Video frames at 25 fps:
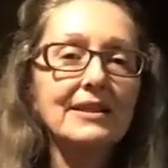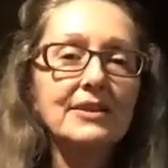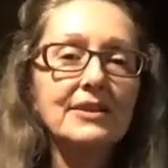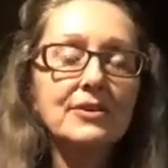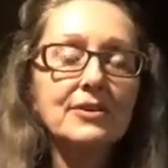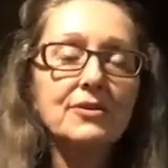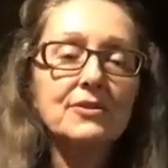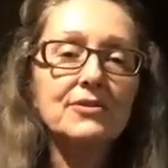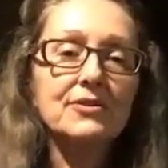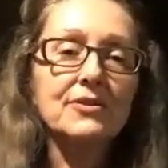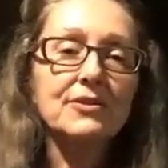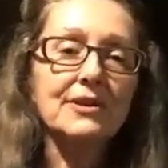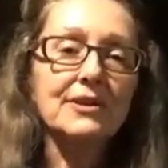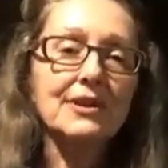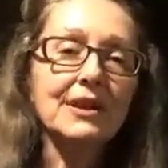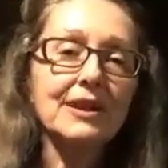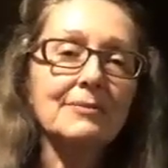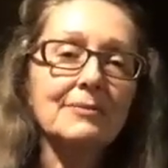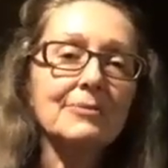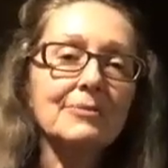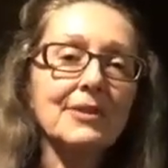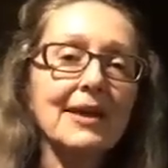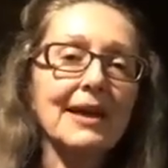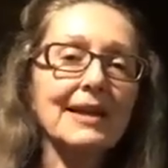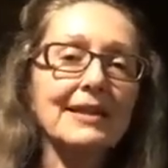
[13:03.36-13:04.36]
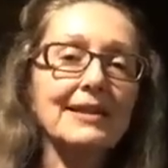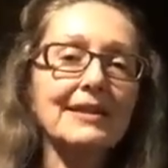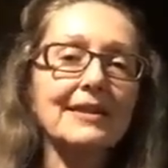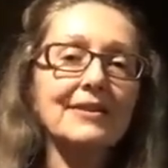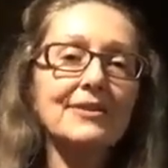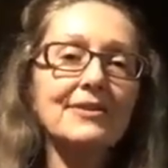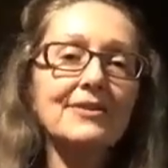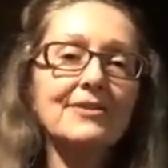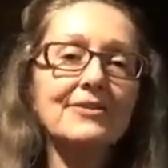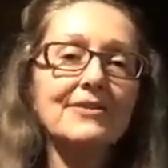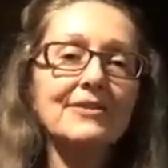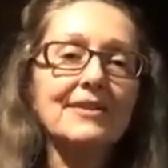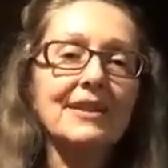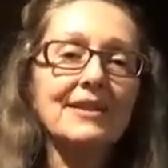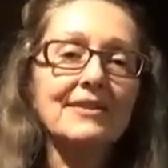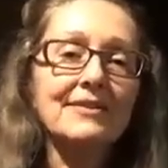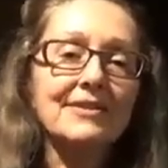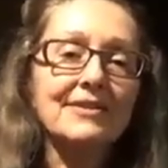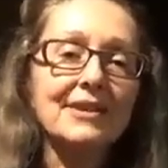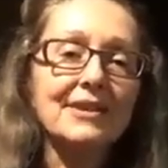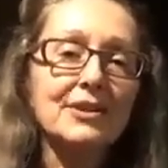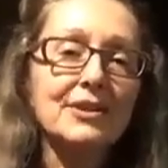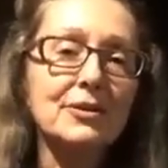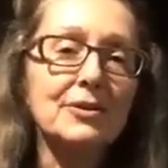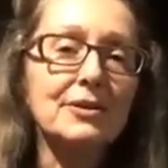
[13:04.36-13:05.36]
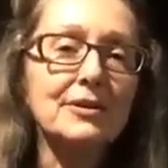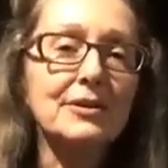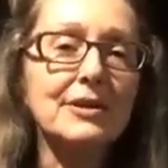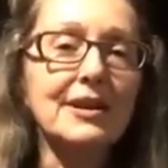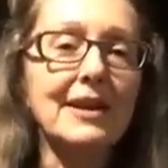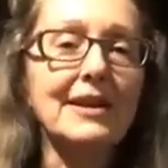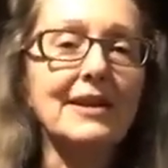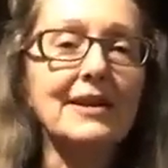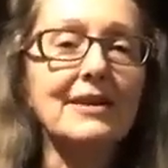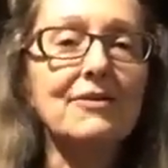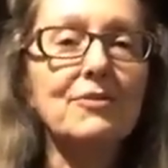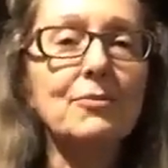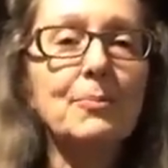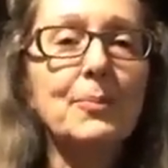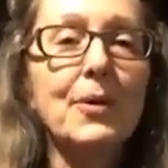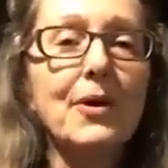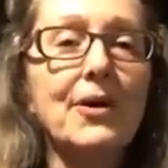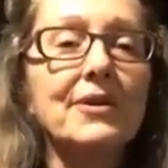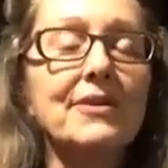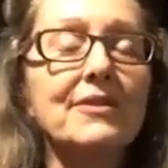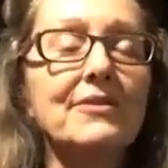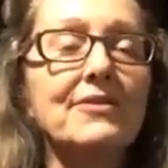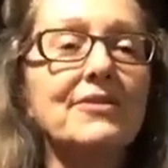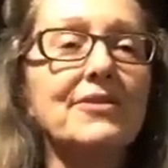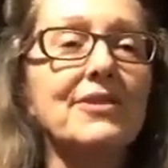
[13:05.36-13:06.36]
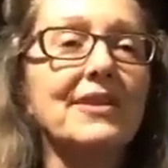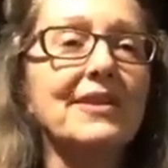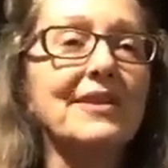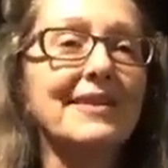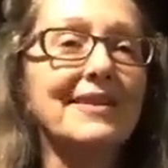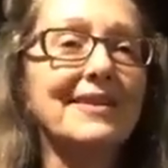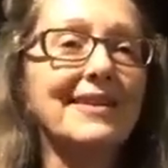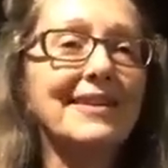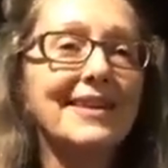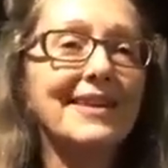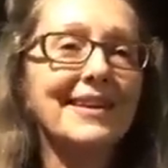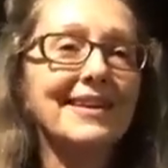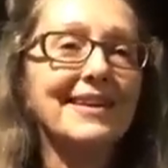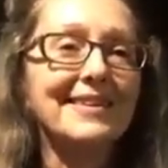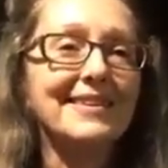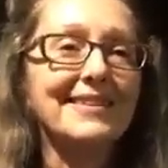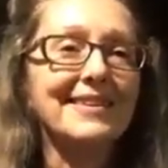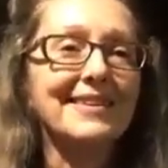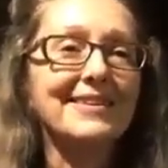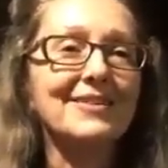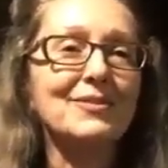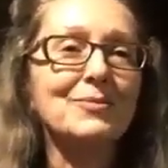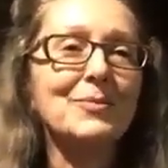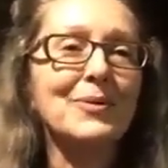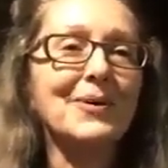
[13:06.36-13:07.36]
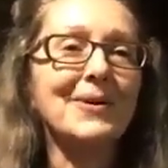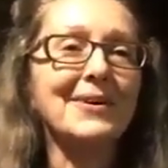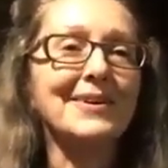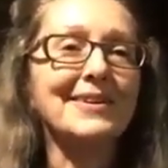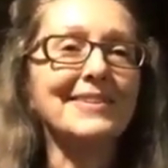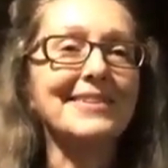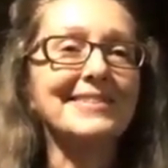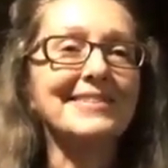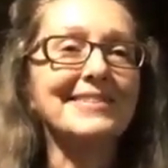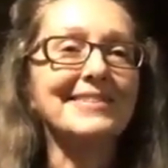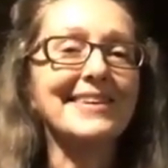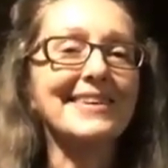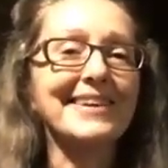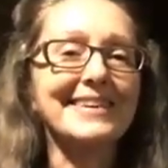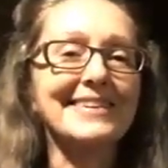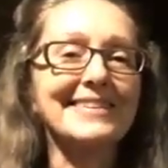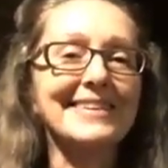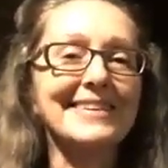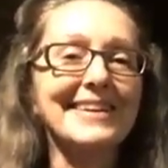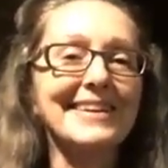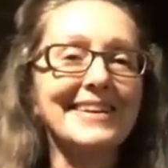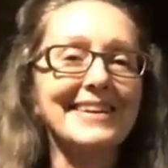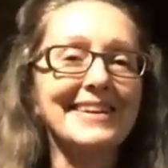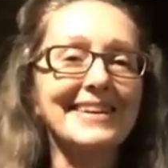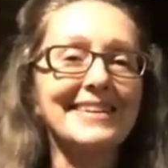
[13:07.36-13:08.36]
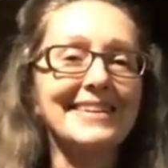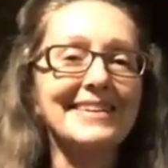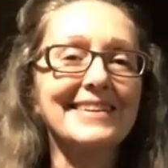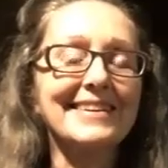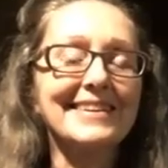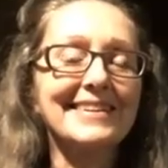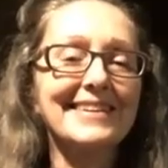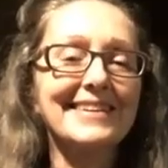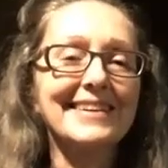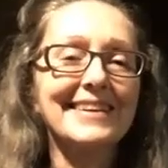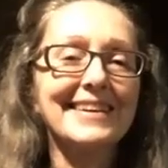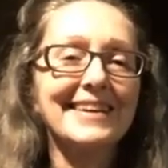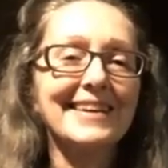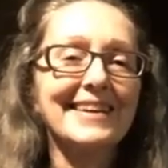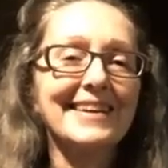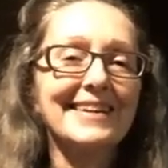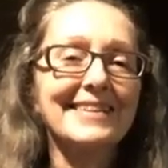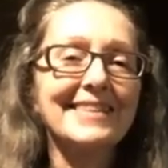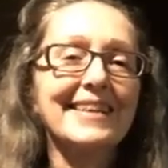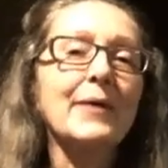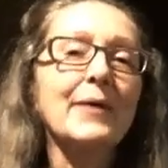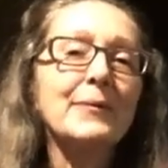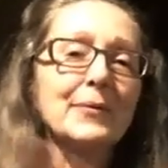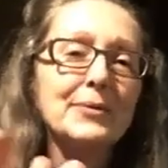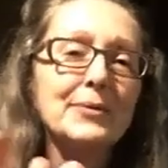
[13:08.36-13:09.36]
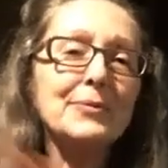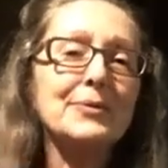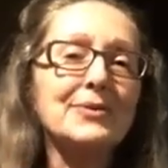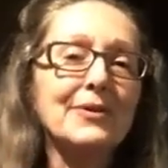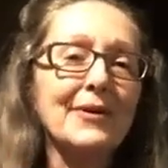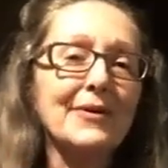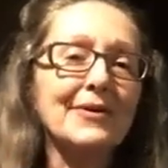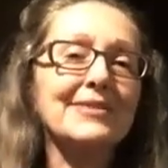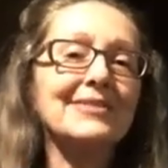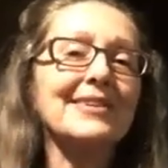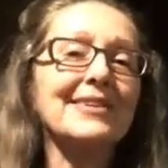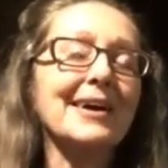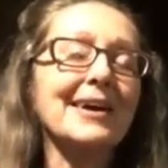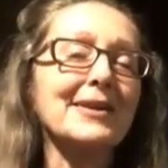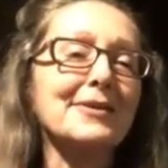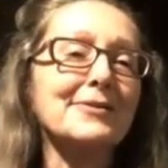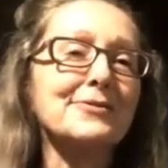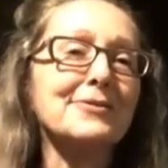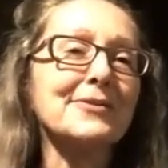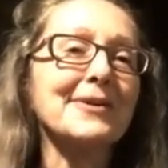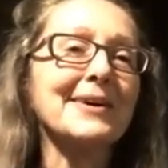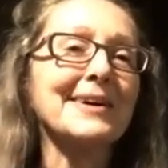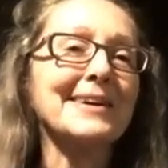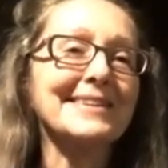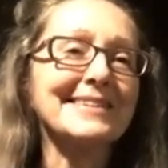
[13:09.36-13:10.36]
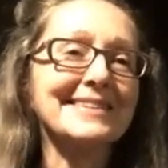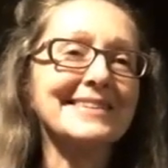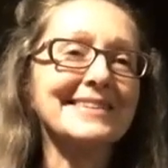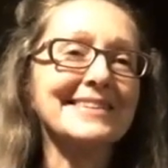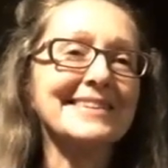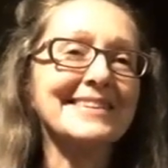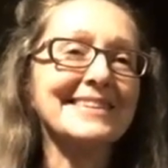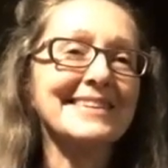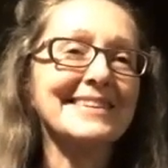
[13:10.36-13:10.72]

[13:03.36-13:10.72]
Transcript: loose, you keep that looseness, and it's part of the technique. And that one was always kind of fun.